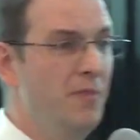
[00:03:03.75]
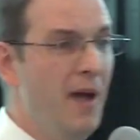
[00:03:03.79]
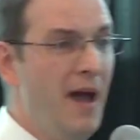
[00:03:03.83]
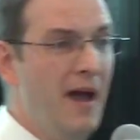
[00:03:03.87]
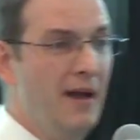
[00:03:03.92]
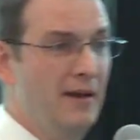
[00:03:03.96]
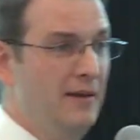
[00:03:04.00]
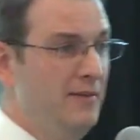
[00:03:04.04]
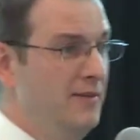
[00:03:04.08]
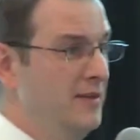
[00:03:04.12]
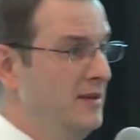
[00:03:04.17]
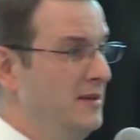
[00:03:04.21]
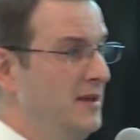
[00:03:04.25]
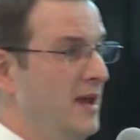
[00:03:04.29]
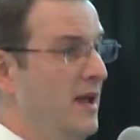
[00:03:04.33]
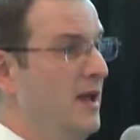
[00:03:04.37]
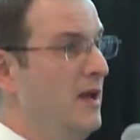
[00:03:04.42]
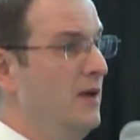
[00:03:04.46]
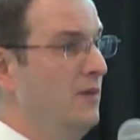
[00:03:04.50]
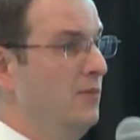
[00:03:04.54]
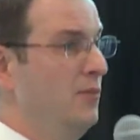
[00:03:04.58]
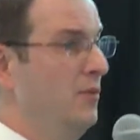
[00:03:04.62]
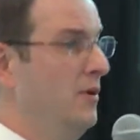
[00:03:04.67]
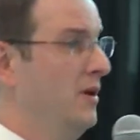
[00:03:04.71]
back in the
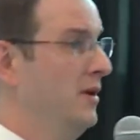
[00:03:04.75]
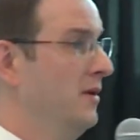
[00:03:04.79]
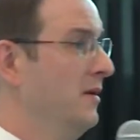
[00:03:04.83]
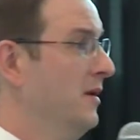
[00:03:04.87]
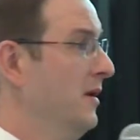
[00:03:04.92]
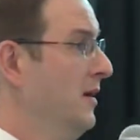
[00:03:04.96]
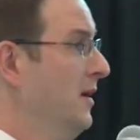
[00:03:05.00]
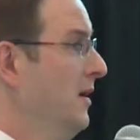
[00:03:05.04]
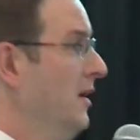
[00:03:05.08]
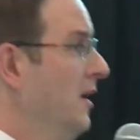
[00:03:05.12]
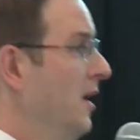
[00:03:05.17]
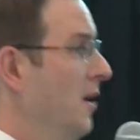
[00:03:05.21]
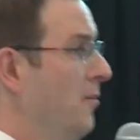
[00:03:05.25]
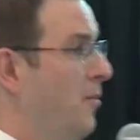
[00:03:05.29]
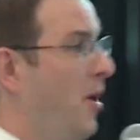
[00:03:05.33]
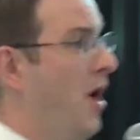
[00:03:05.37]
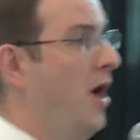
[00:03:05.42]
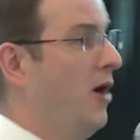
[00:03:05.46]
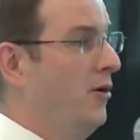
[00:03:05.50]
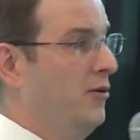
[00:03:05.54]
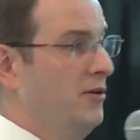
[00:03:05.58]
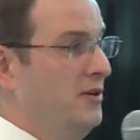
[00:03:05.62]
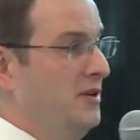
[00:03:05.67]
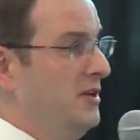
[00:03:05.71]
day when
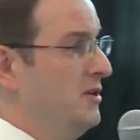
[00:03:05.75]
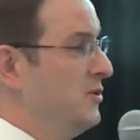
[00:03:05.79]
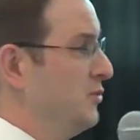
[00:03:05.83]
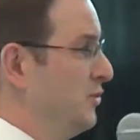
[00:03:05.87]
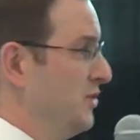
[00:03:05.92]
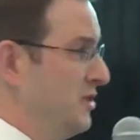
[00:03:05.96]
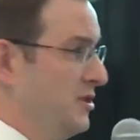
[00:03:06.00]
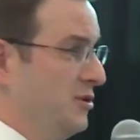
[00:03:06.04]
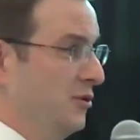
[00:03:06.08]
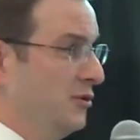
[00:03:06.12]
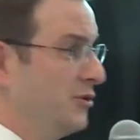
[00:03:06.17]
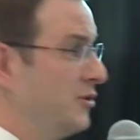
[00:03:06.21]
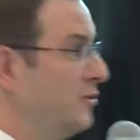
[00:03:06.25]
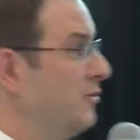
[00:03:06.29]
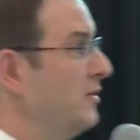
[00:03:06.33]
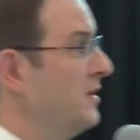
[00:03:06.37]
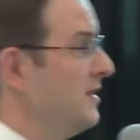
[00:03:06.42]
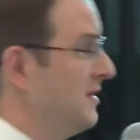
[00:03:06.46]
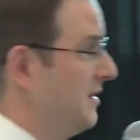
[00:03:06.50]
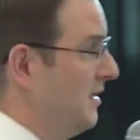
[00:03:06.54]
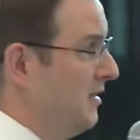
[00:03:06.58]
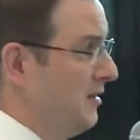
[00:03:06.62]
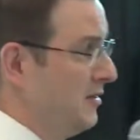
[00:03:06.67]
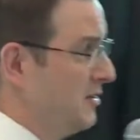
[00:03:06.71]
Hippocrates was still
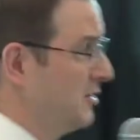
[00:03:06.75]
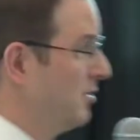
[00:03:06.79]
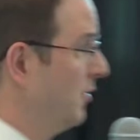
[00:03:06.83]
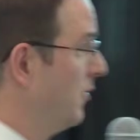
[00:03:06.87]
doing things.